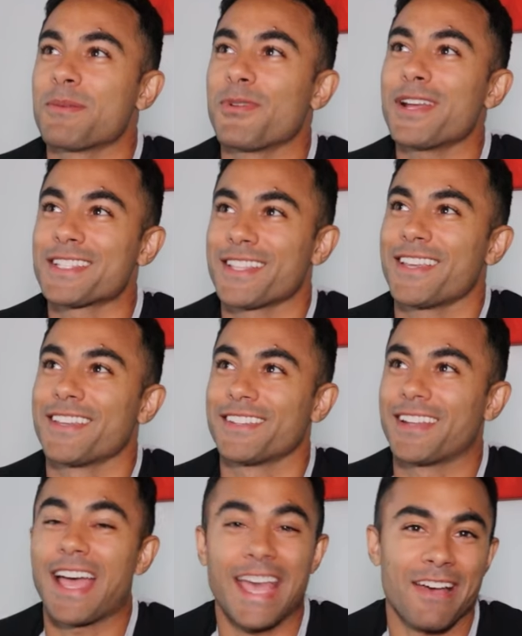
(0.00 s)
My bracelet.
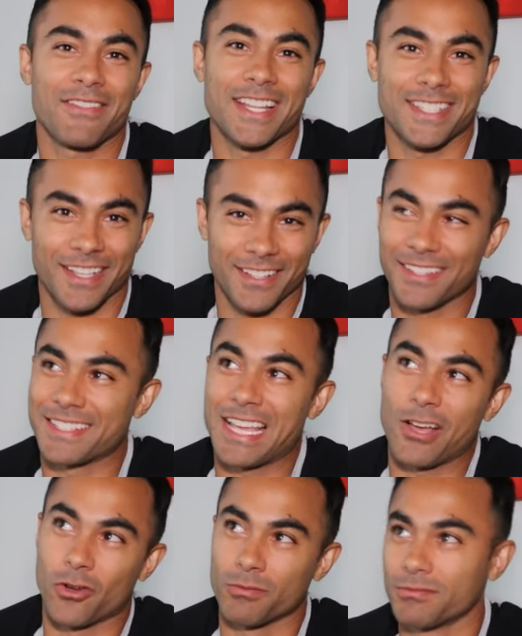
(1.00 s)
I have that still. It's
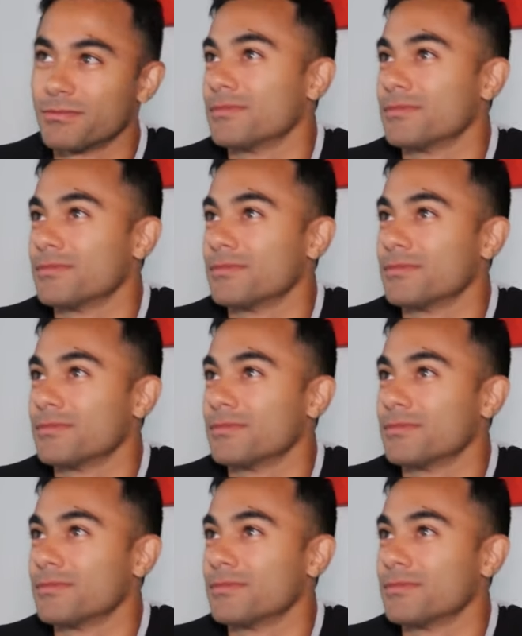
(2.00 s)
at home.